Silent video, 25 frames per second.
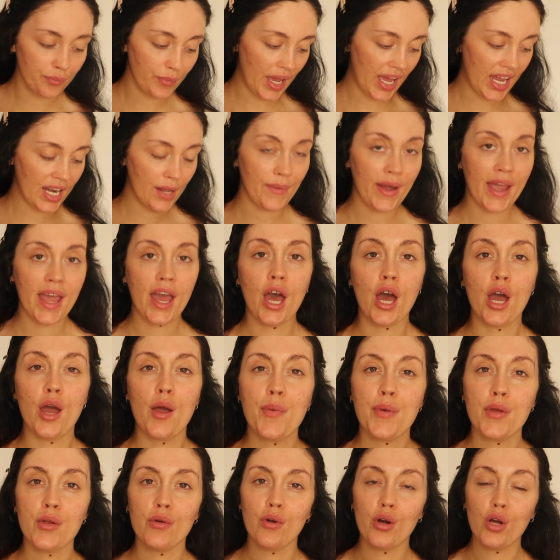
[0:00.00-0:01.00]
But anyway, I
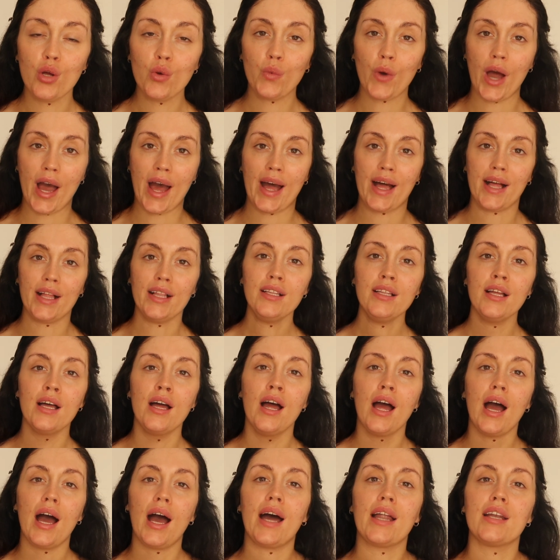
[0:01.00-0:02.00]
hope you're all well
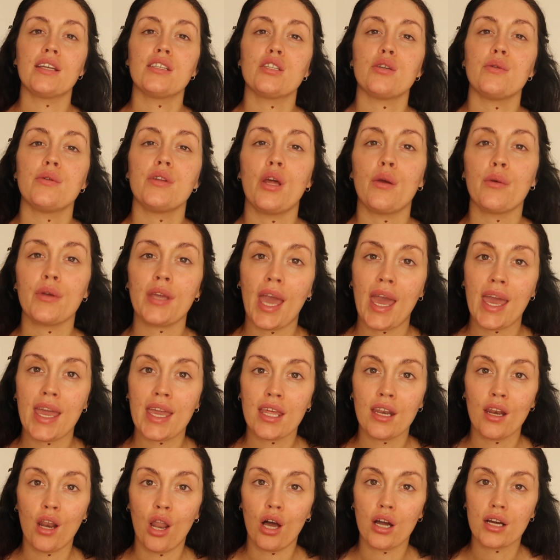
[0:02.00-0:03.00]
and doing okay
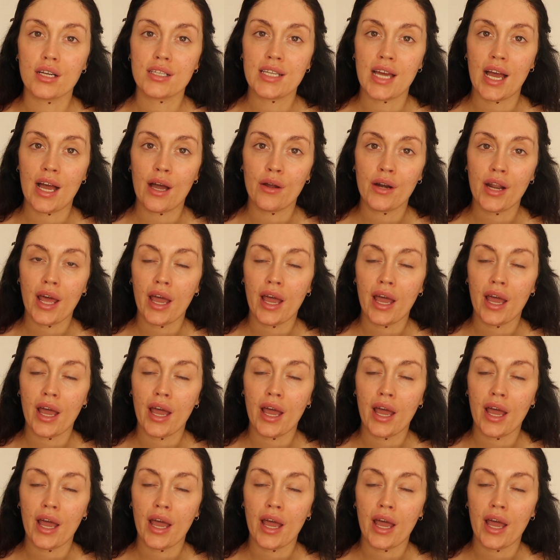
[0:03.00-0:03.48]
in lockdown.